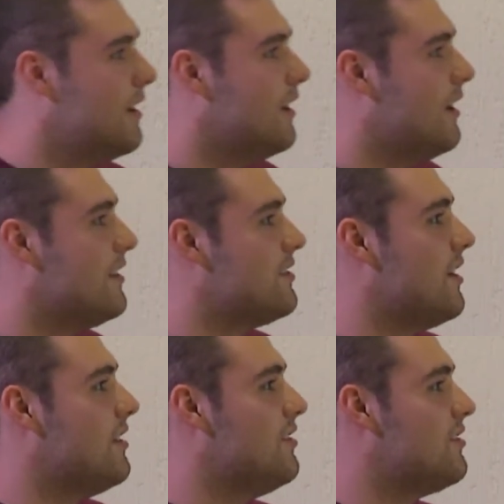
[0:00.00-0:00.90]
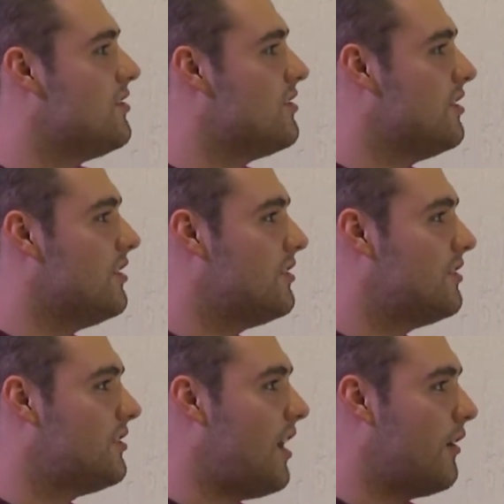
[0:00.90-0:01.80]
let's say this is the
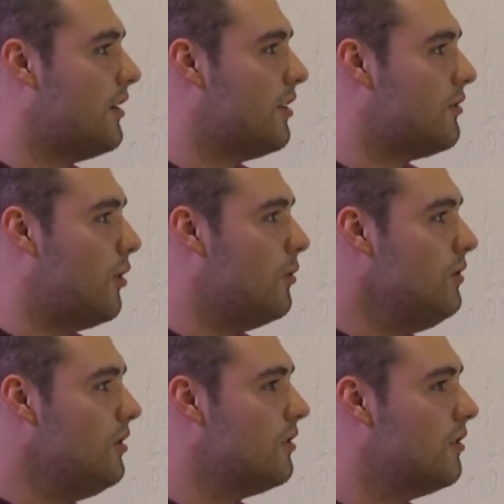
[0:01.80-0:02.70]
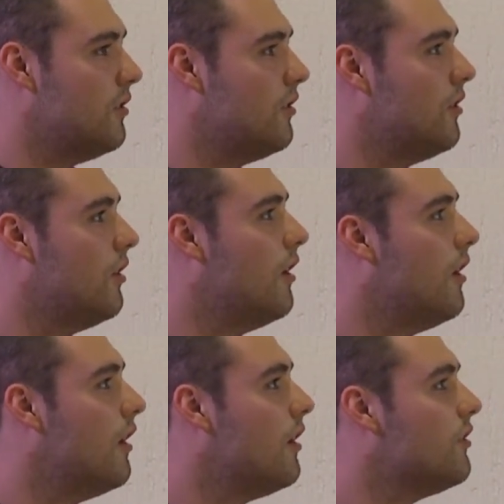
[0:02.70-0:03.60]
targeted node.
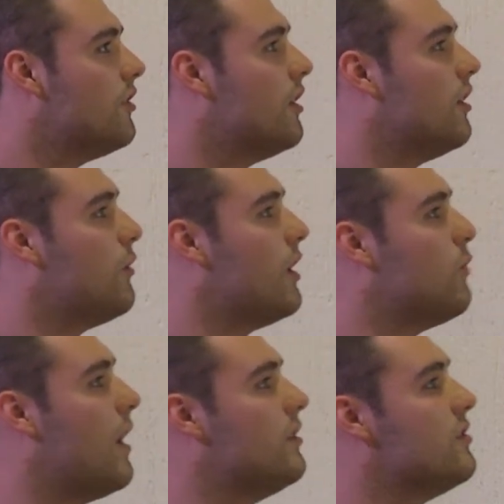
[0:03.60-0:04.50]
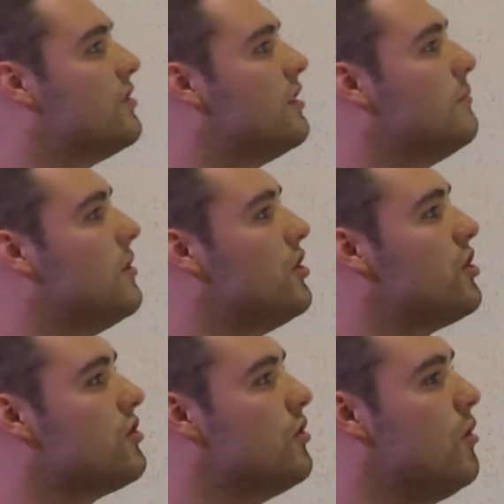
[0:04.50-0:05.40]
The red one is the
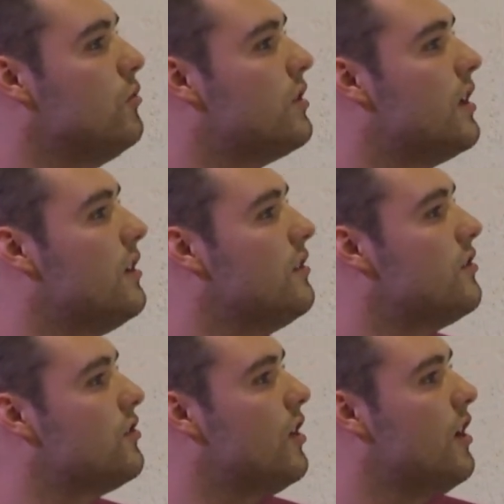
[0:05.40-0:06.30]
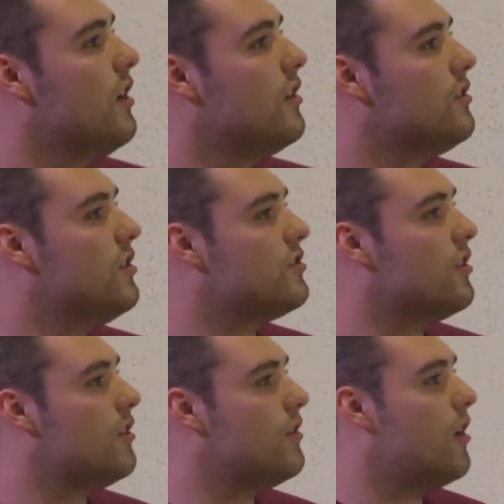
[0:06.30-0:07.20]
malicious node, and these
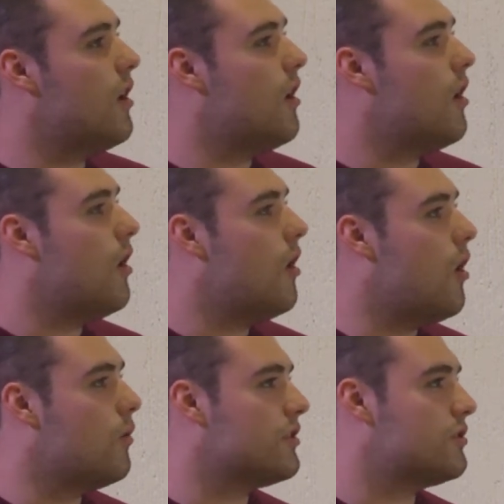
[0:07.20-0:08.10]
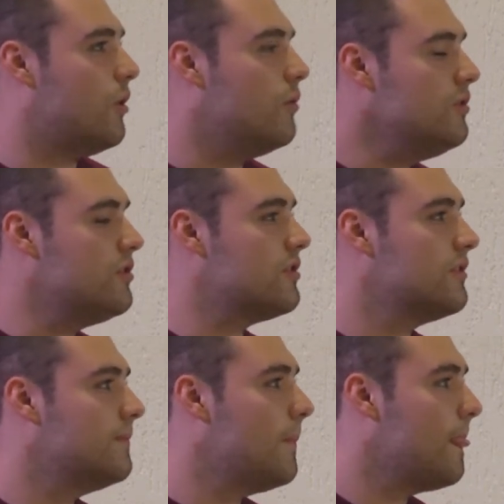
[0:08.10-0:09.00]
are honest nodes.
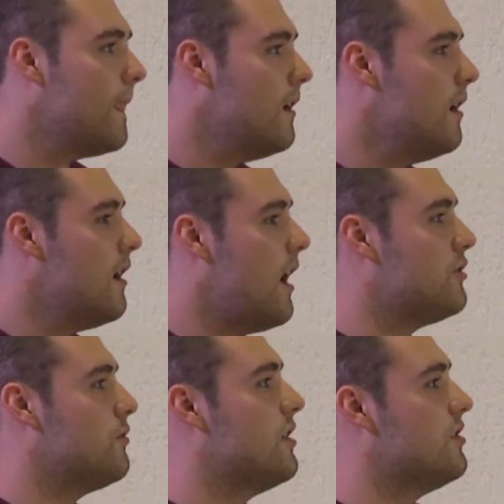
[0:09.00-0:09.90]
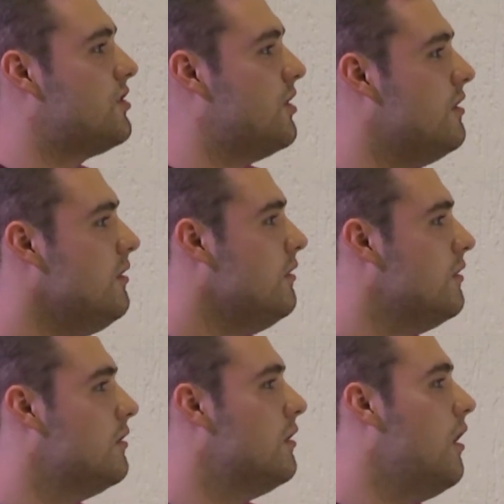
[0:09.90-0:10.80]
As you can see,
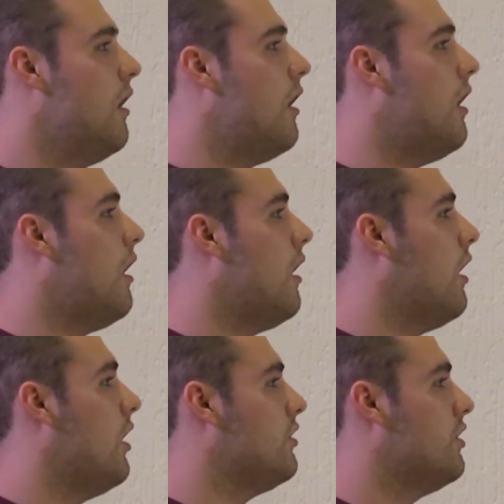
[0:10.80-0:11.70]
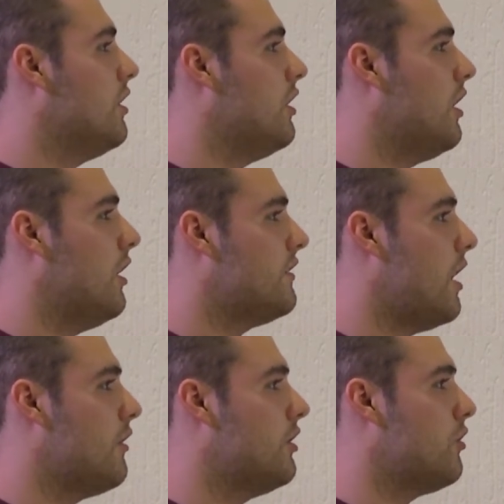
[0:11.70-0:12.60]
the
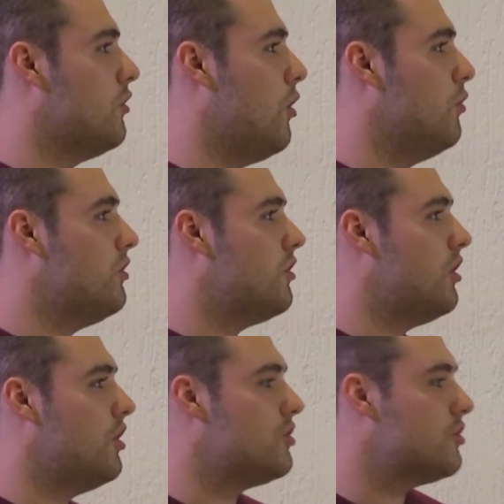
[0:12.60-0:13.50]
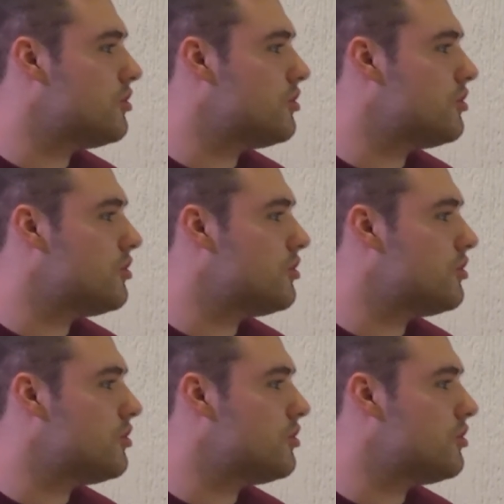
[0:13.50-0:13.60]
targeted node is